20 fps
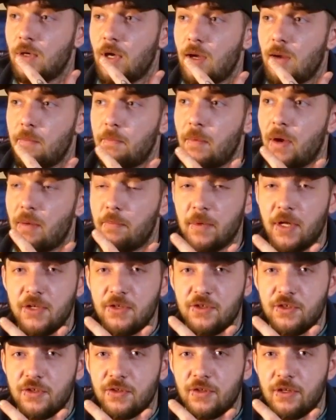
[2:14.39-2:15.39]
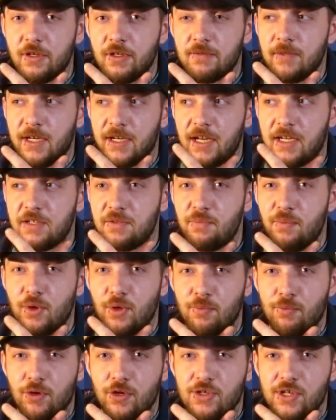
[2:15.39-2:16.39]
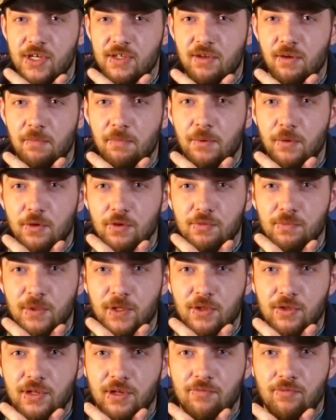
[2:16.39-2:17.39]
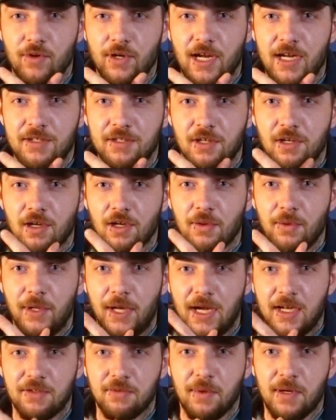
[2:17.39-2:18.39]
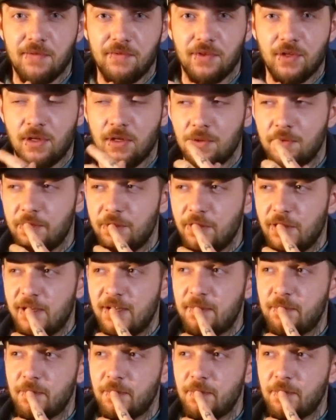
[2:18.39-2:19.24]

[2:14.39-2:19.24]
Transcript: I mentioned that I'd had to put a project on pause because I'd run out of glue and I had to wait for the glue to turn up.